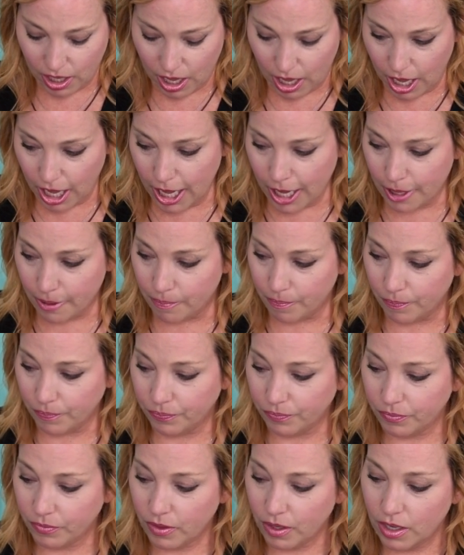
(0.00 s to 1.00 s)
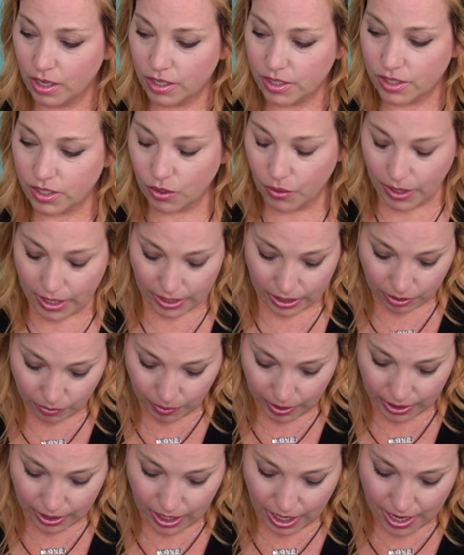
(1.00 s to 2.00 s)
So
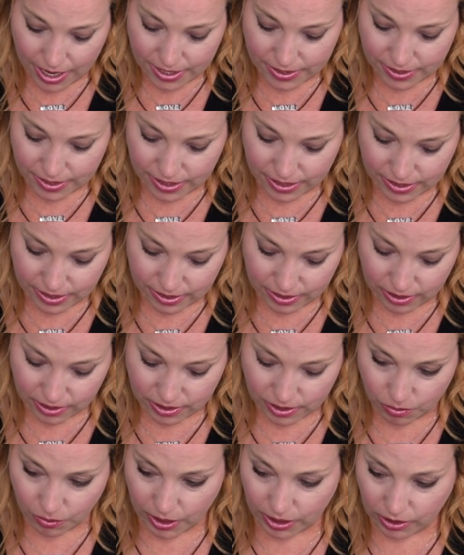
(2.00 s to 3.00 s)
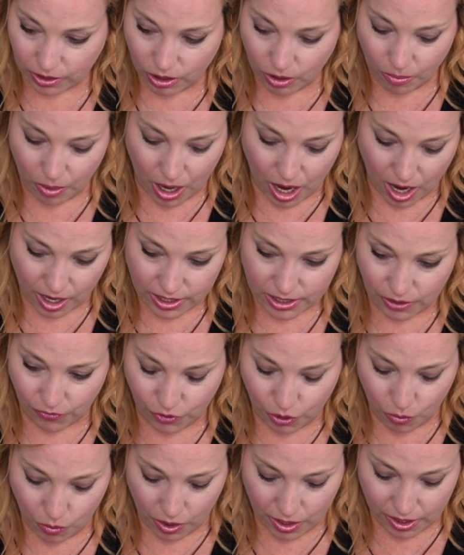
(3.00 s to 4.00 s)
anyway, guys, this is a sweet little box
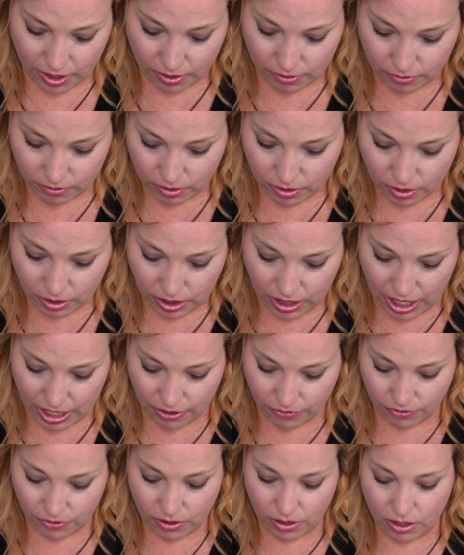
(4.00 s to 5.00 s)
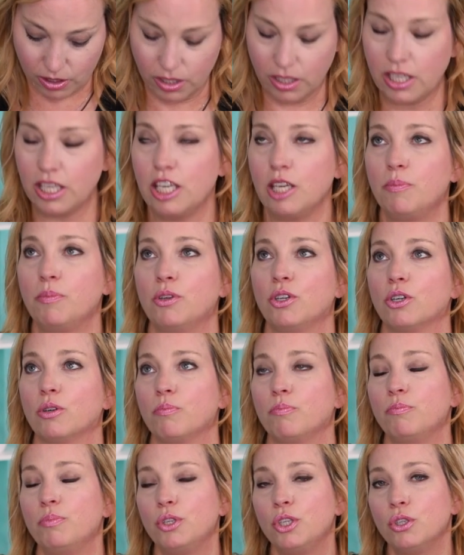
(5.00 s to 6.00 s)
if you want to kind of keep your
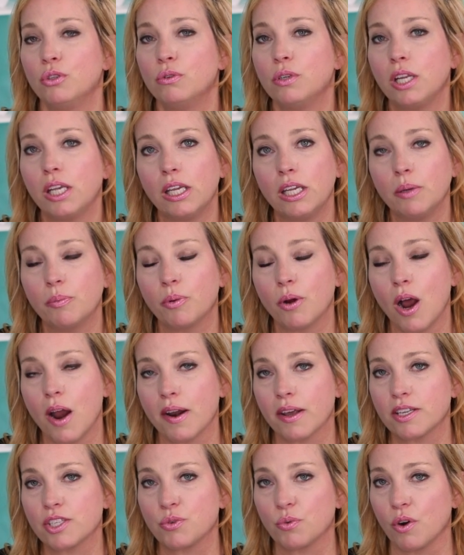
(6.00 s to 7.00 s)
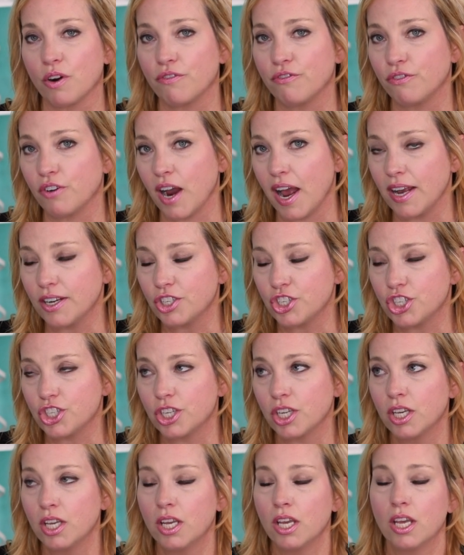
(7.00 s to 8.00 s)
beauty products
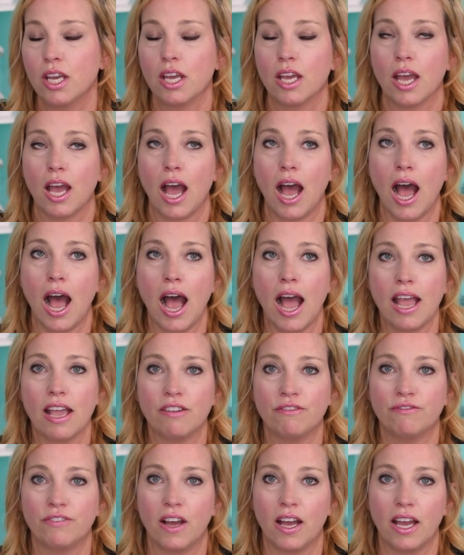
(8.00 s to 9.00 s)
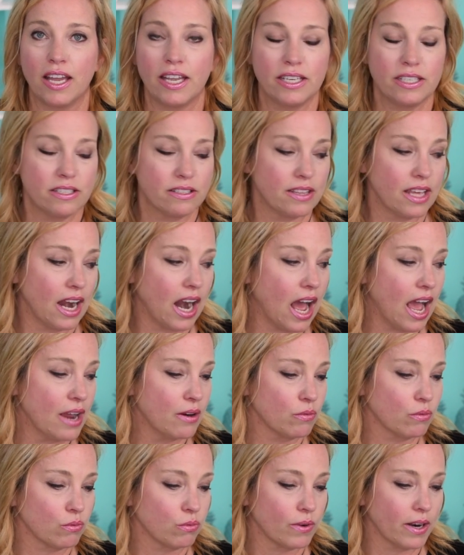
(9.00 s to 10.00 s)
refreshed. I find that
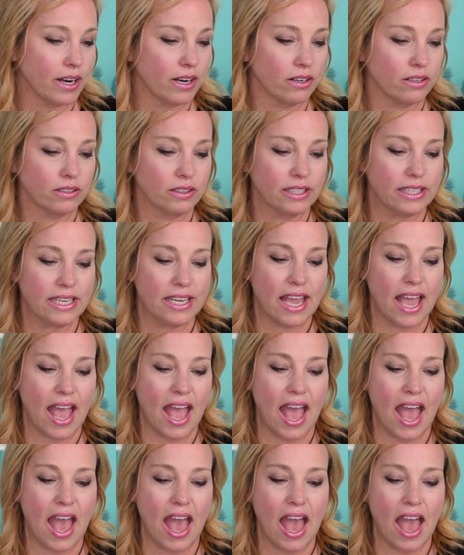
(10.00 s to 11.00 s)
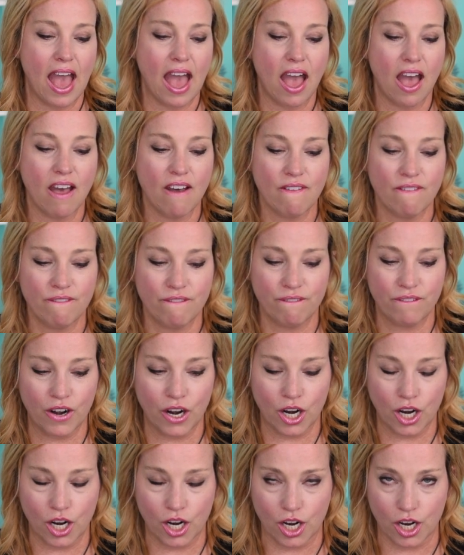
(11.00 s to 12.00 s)
I rarely
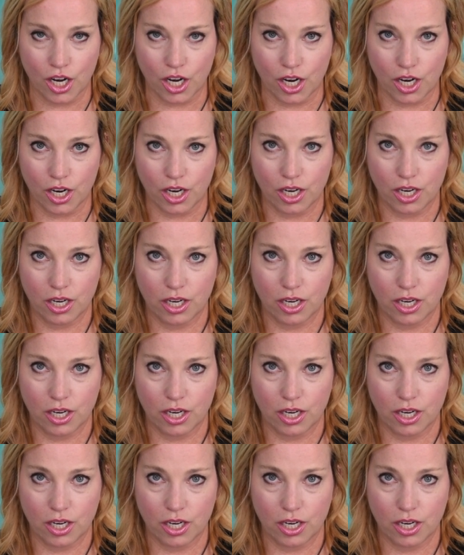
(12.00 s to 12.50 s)
ever